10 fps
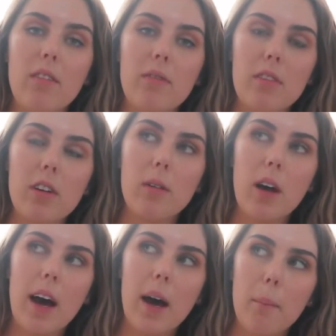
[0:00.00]

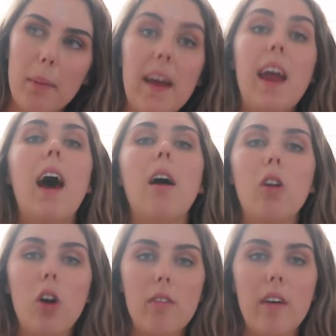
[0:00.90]
of play
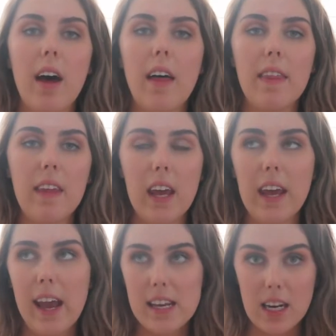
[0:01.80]
out over
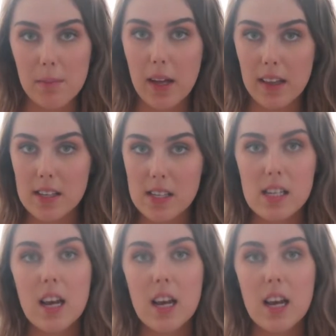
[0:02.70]
the 18 months